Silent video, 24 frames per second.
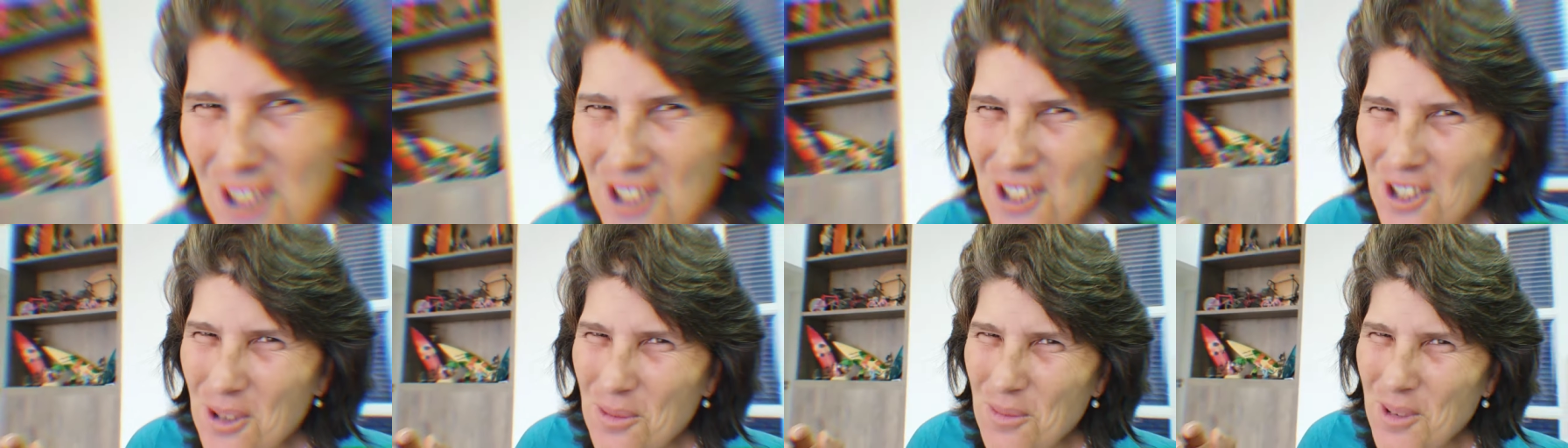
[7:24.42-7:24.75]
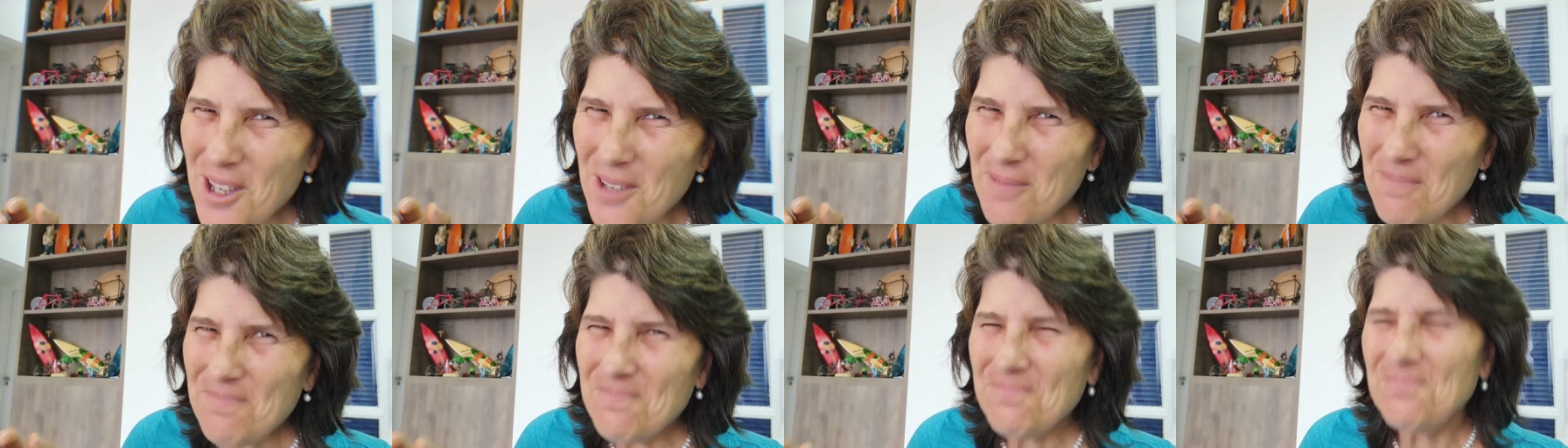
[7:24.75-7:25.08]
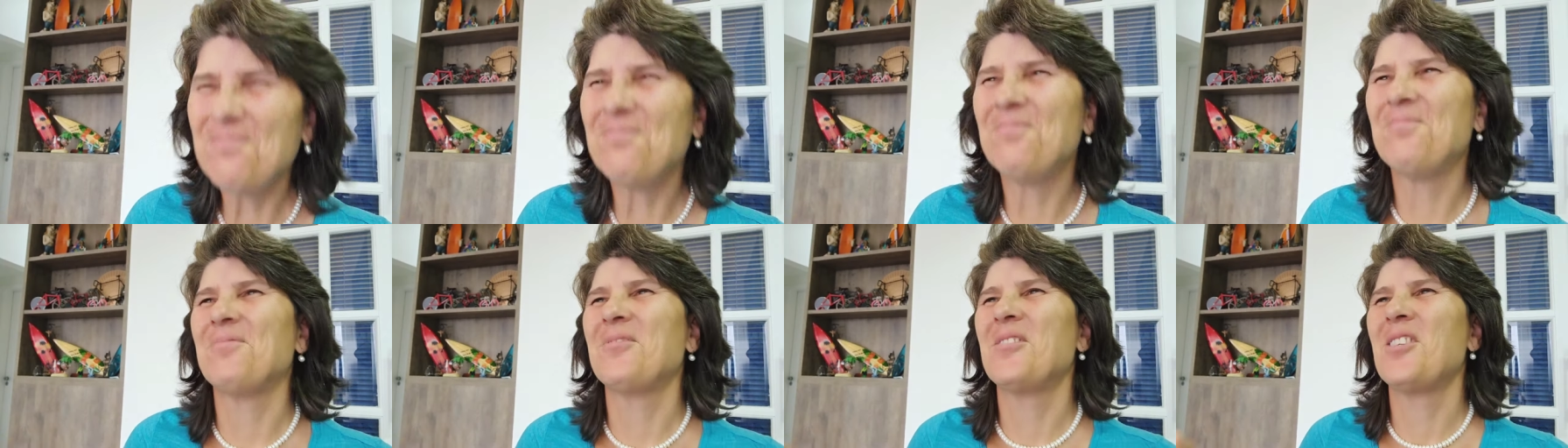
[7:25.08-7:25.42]
resuming,
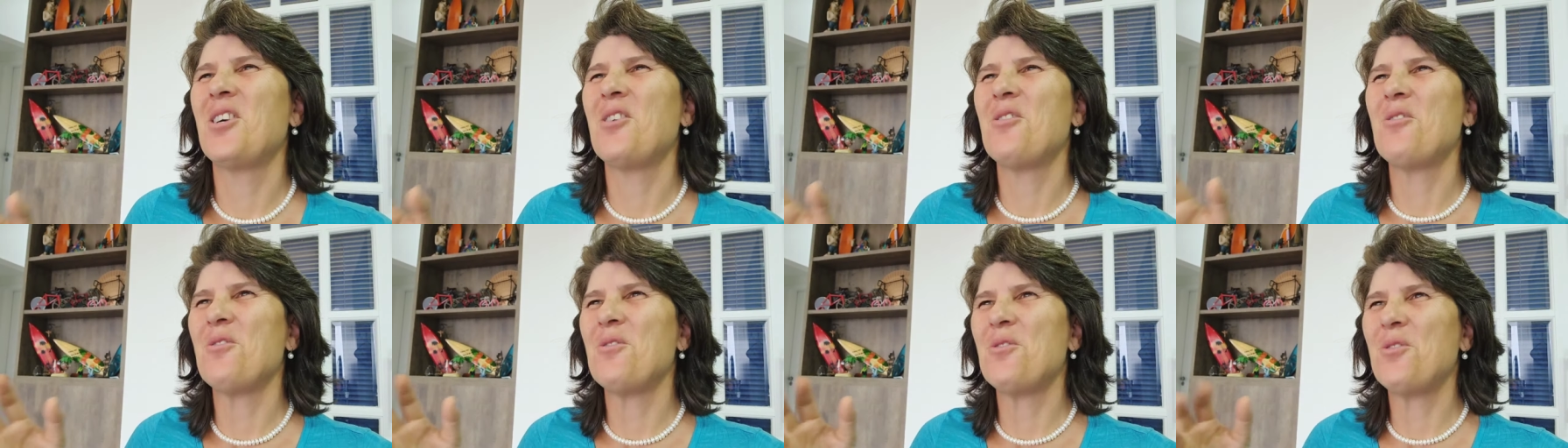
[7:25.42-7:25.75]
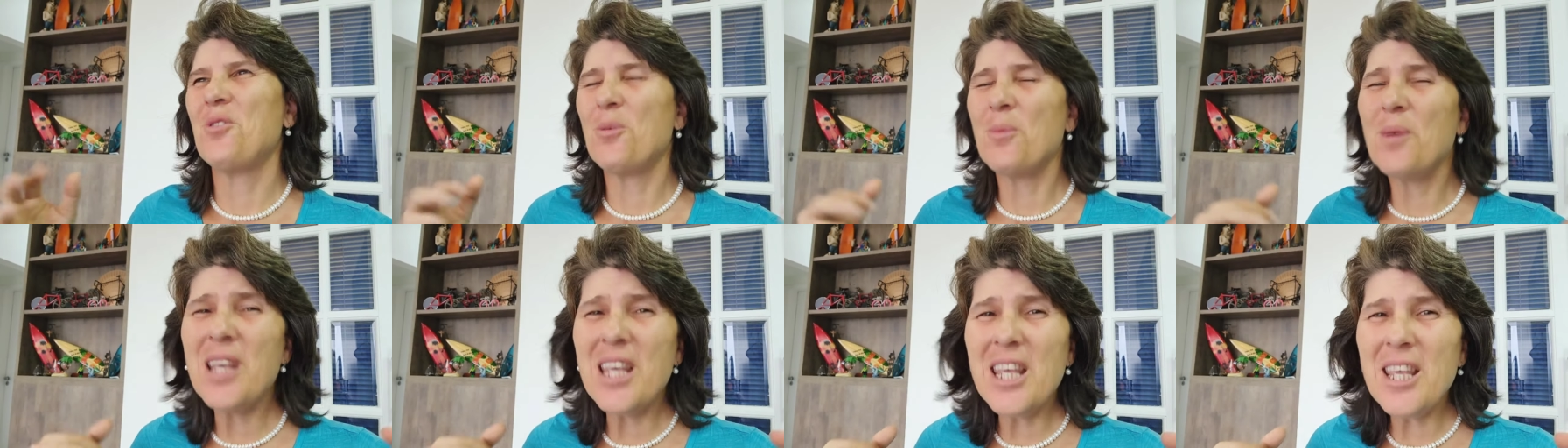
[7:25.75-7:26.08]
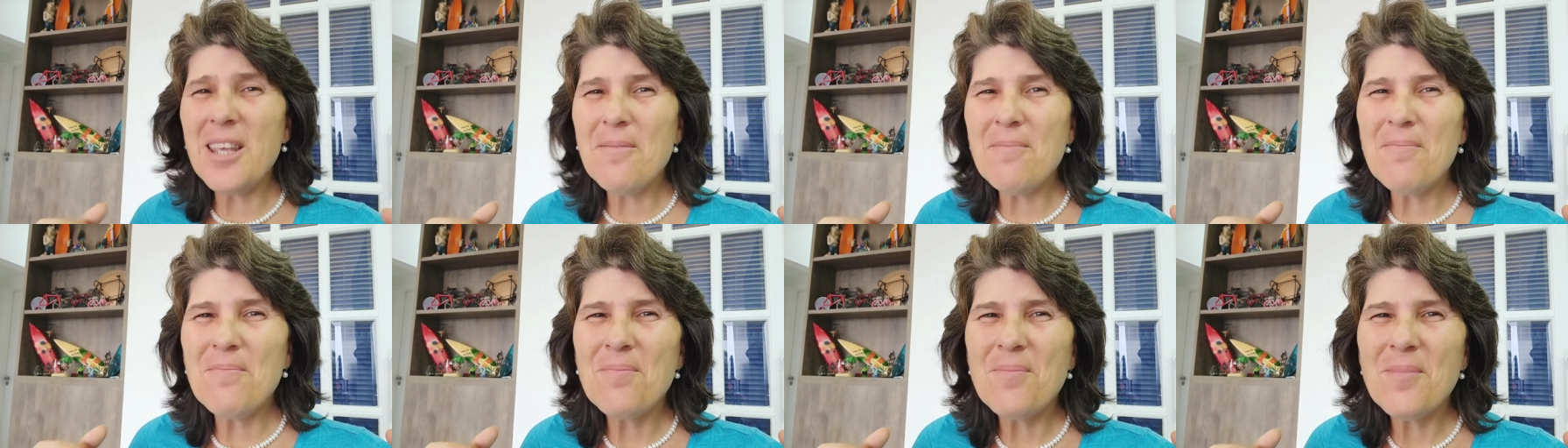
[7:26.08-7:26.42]
for
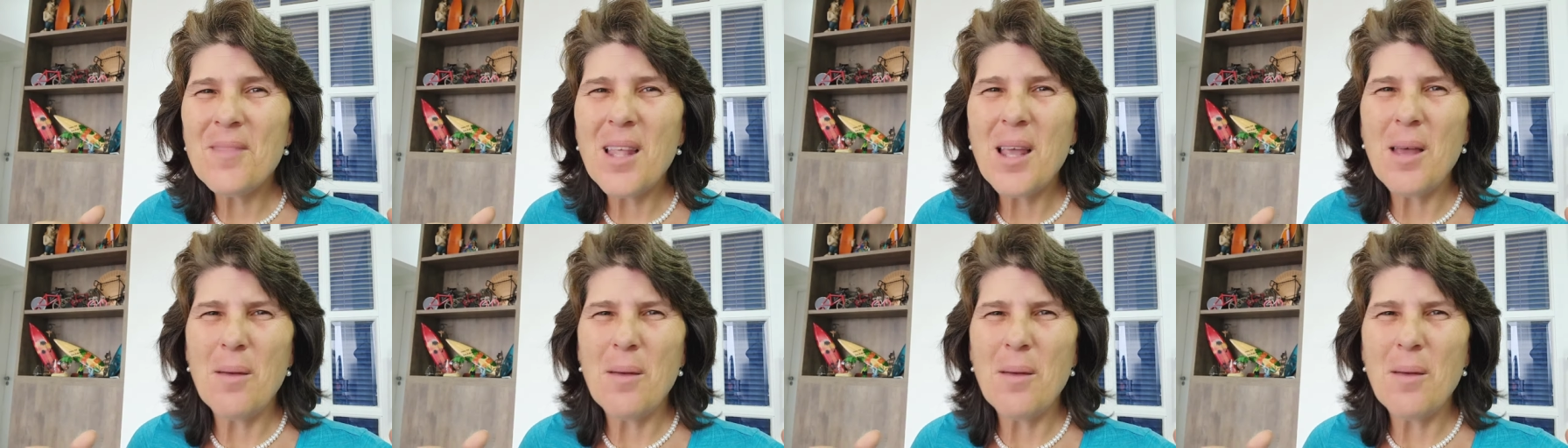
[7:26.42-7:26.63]
me,